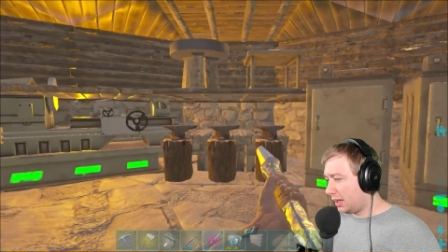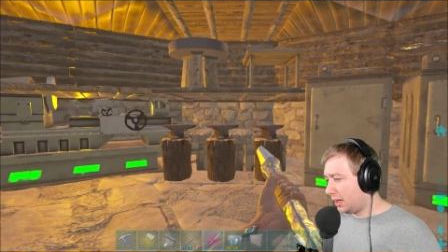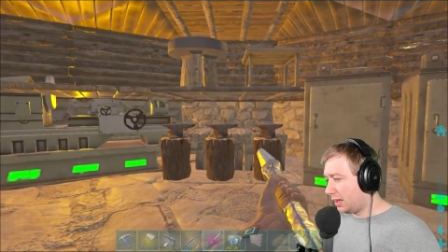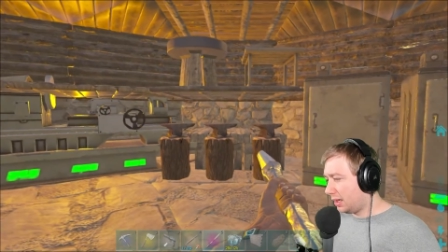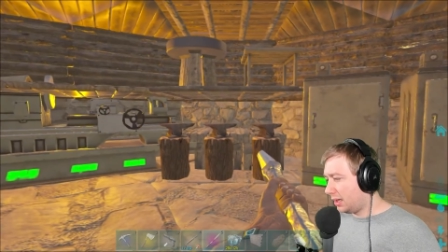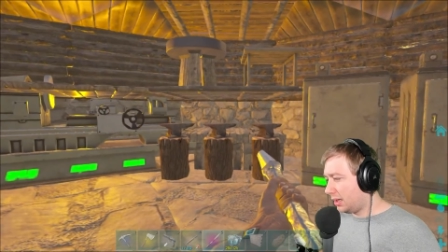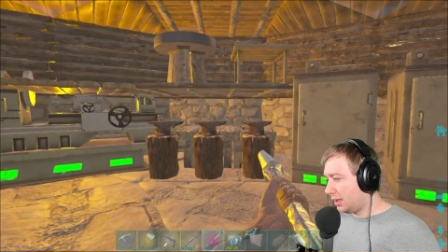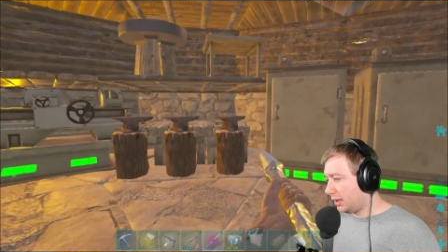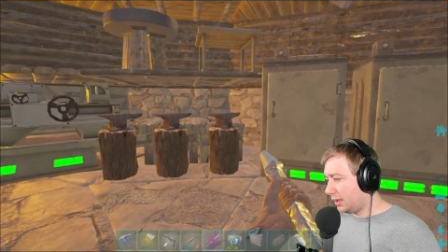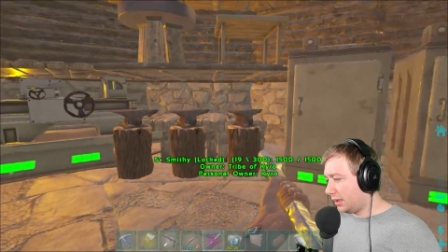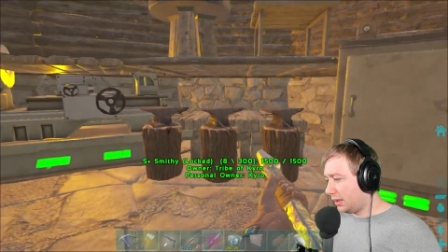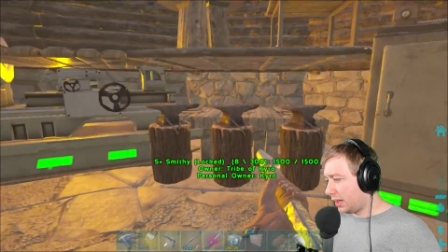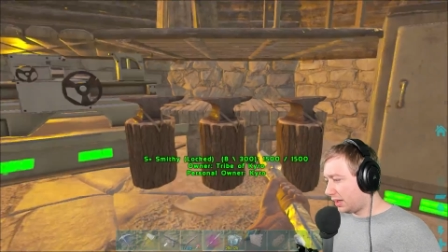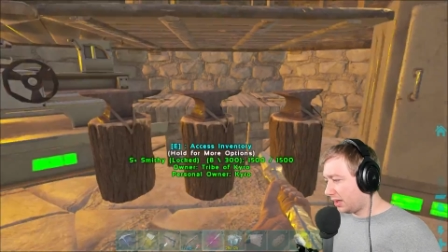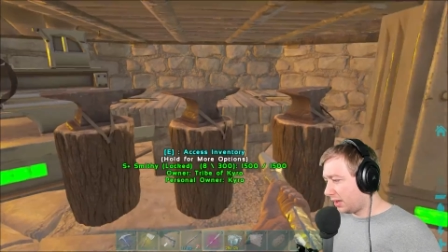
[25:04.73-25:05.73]

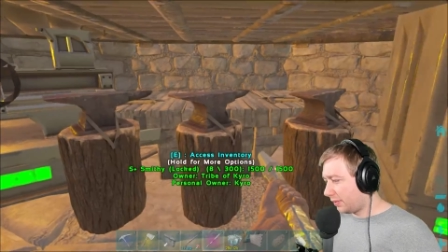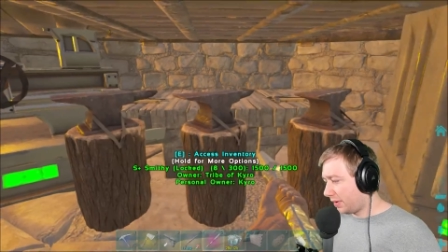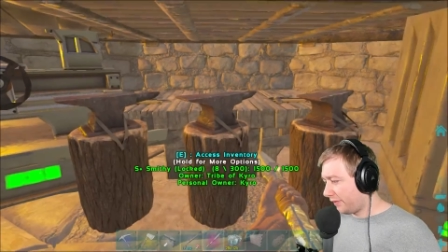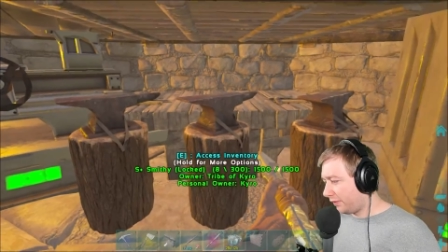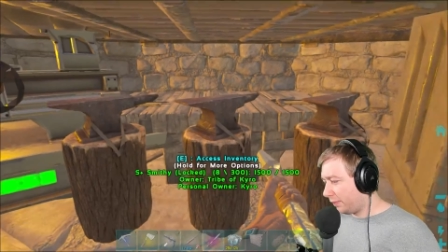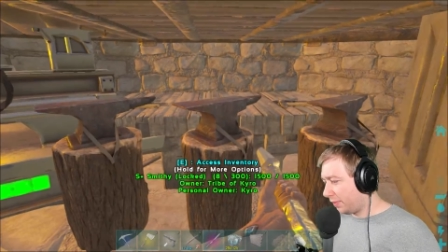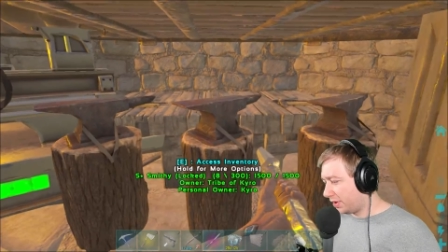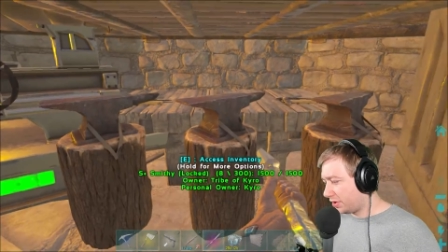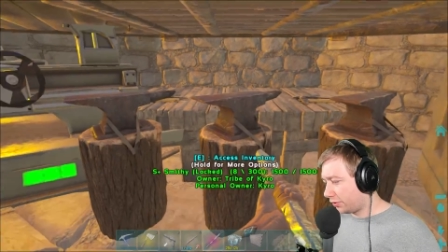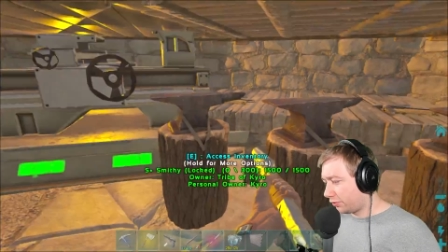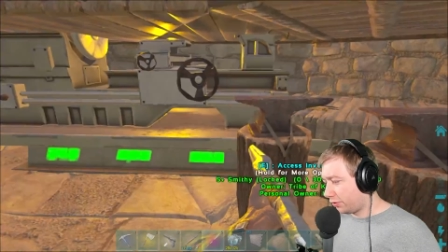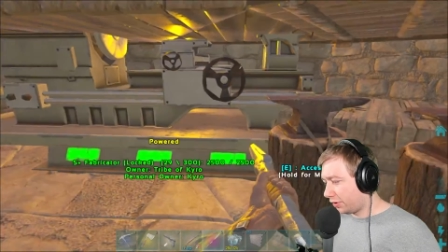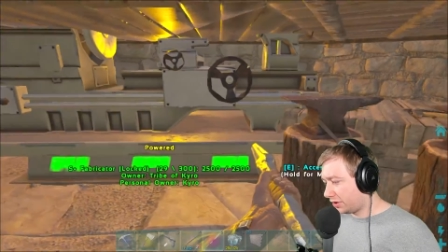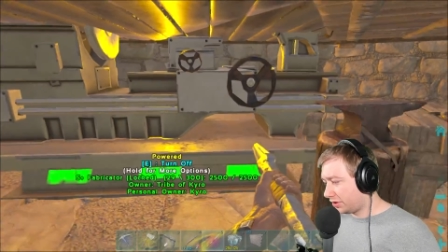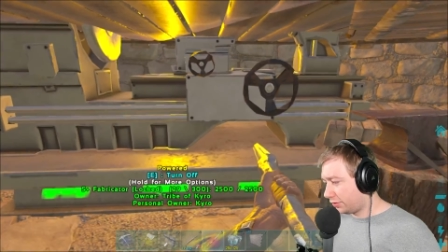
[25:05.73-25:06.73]
And I think we have a bunch
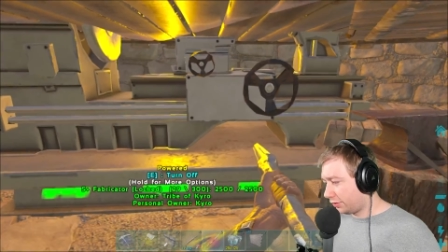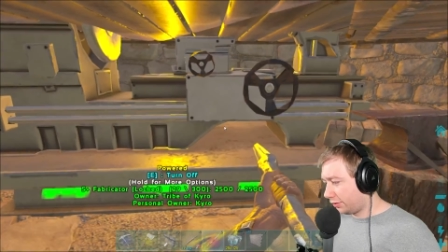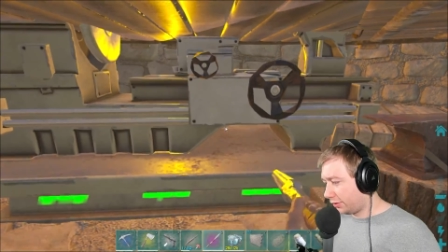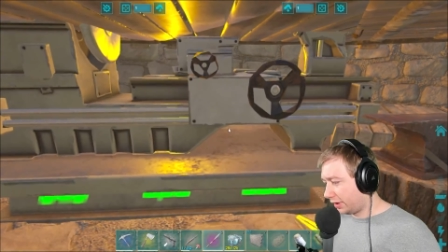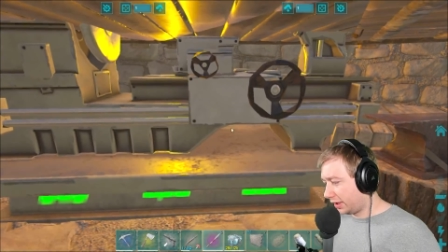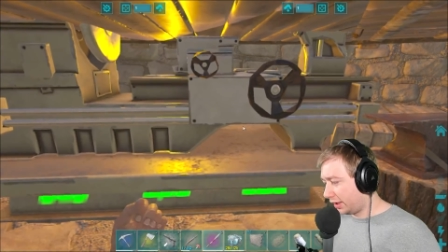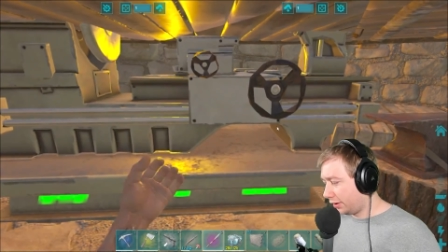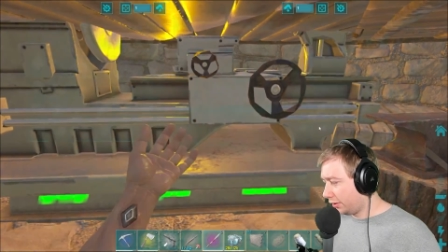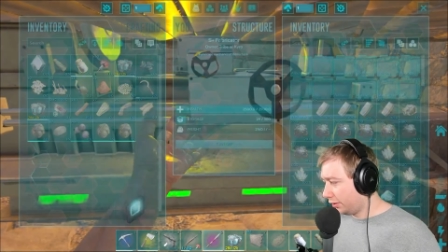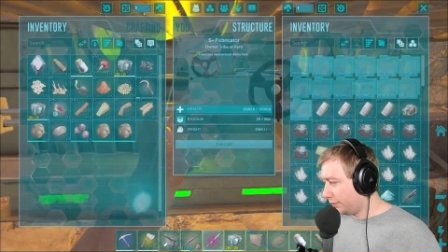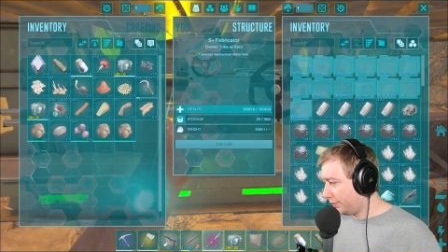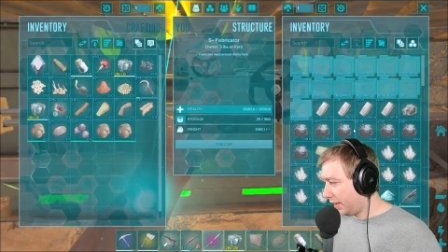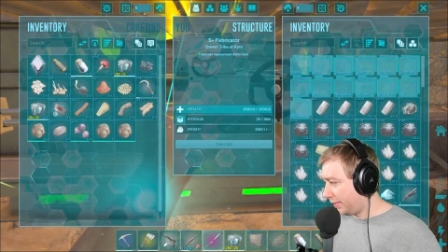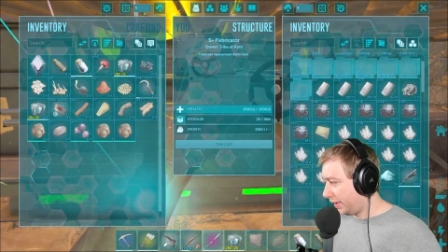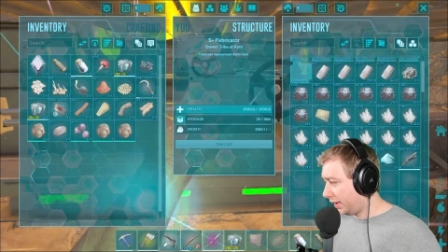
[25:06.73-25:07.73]
of crystal in here,
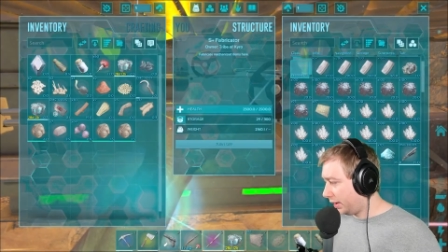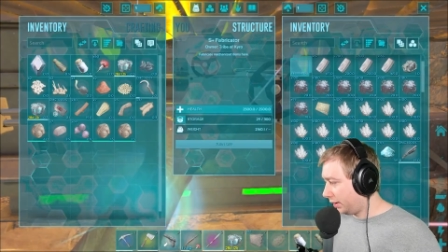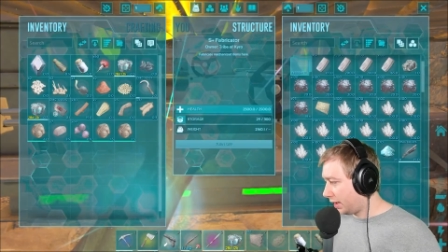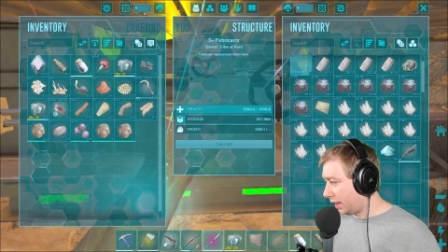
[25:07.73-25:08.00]
maybe?